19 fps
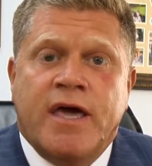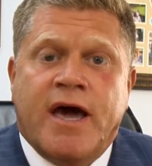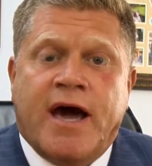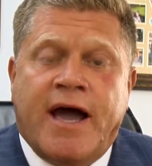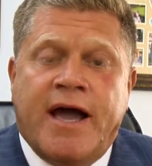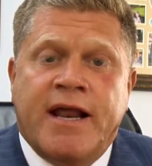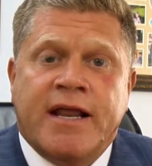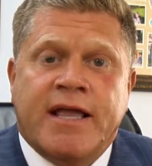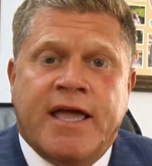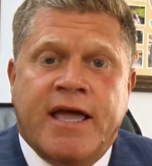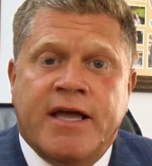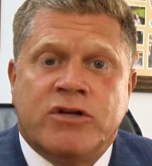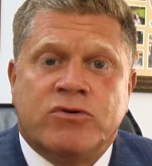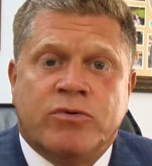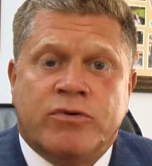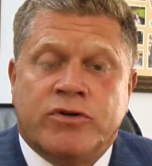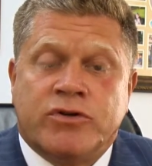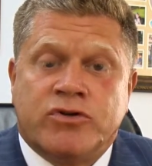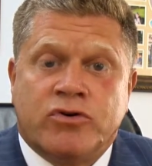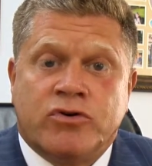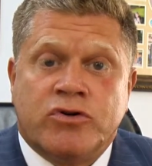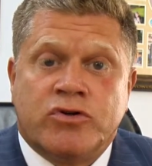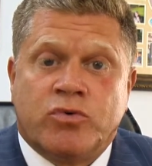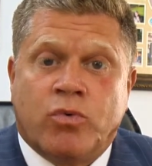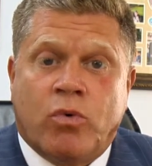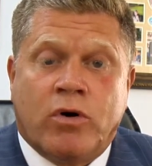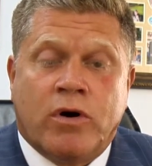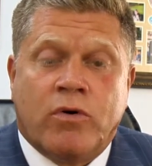I had a case where the
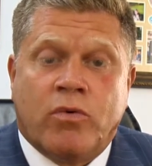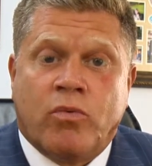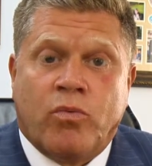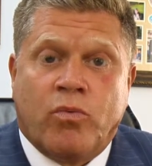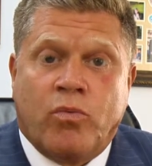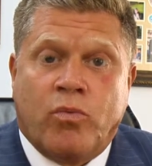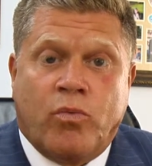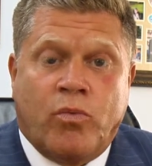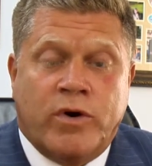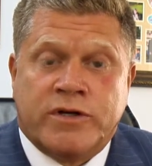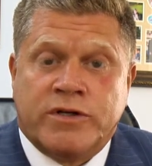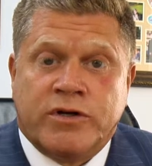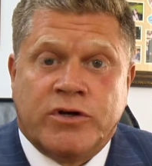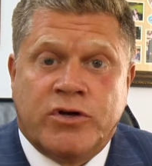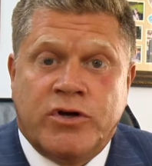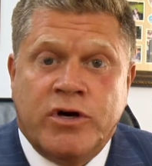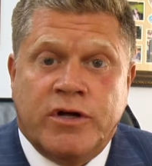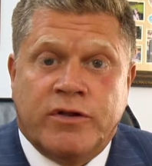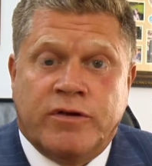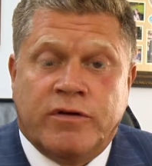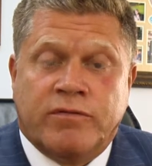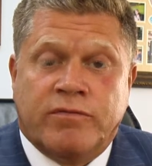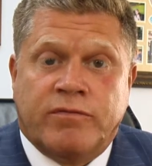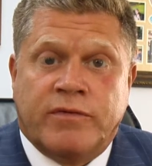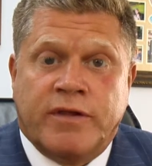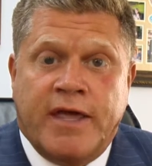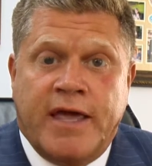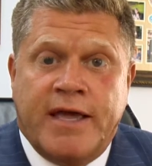search warrant wasn't
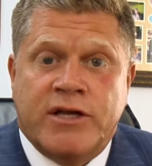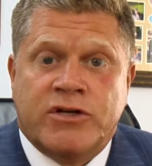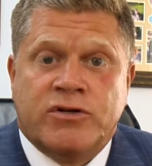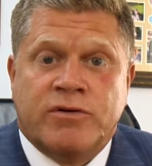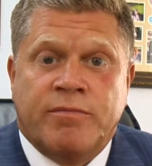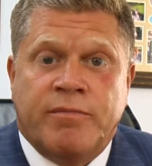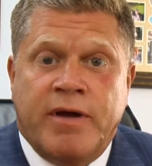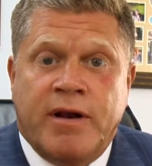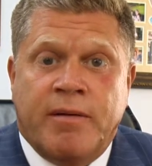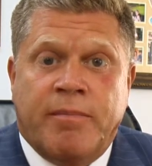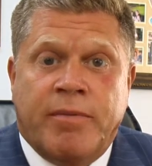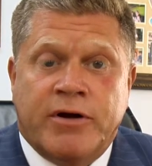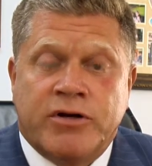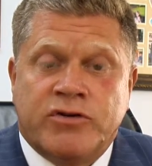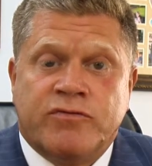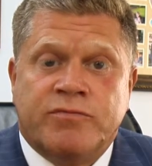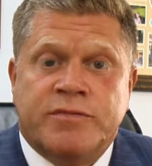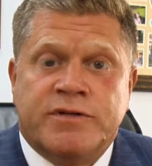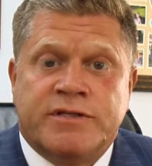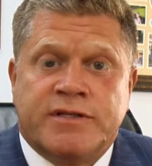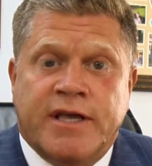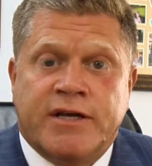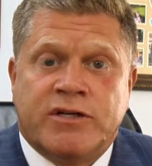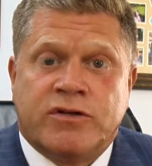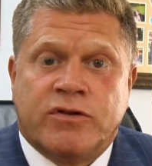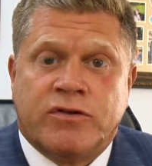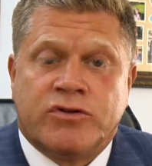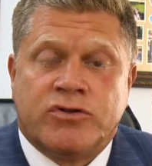good. The agent made a bunch of
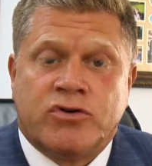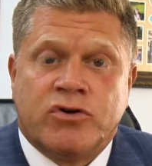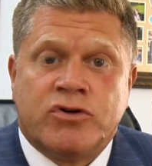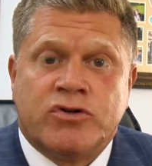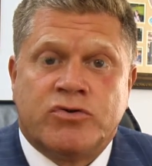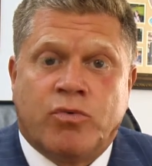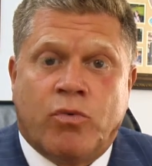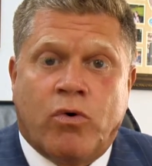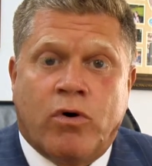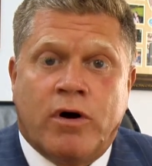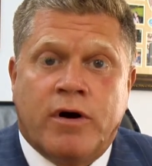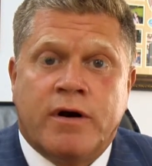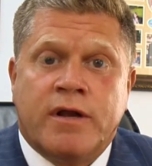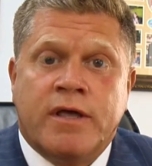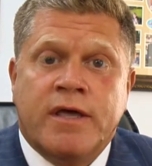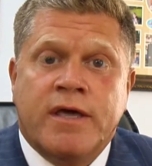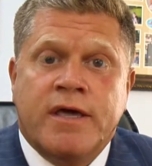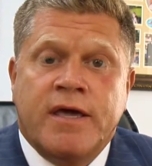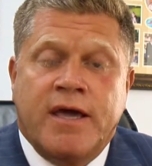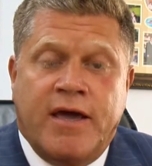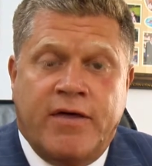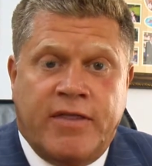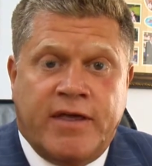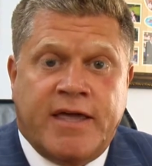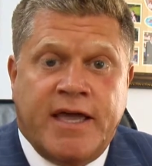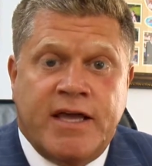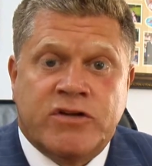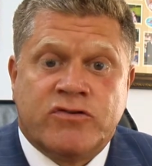mistakes on the search warrant, and
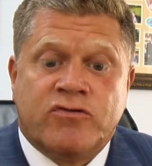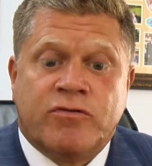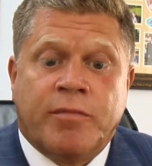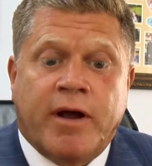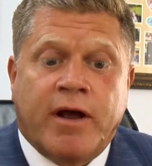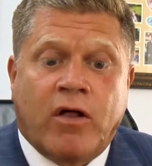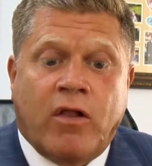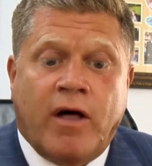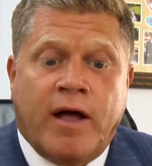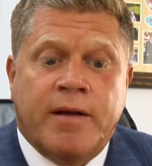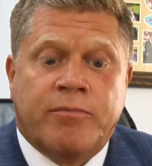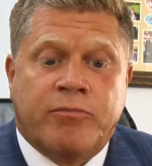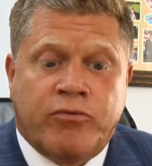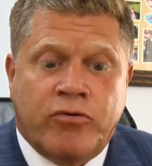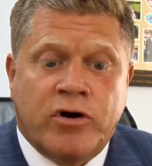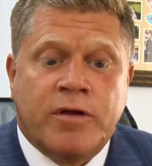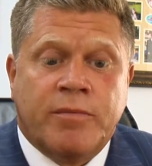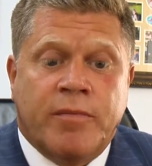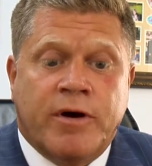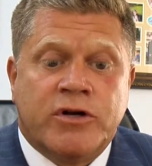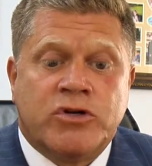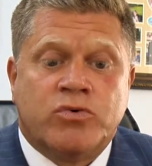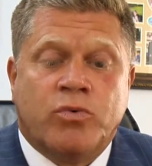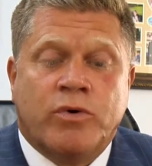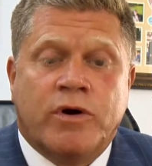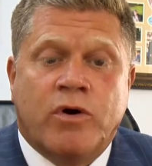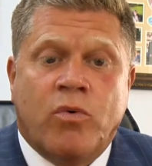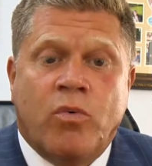the case for my client pretty
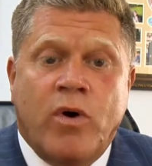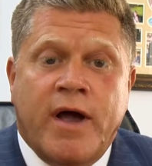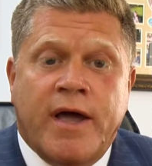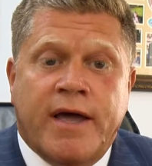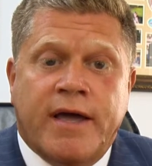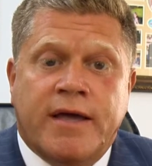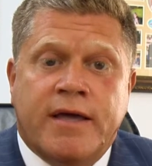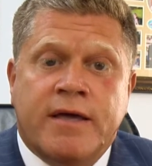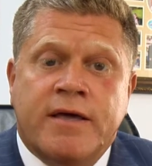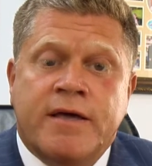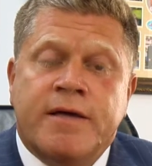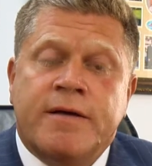much went away.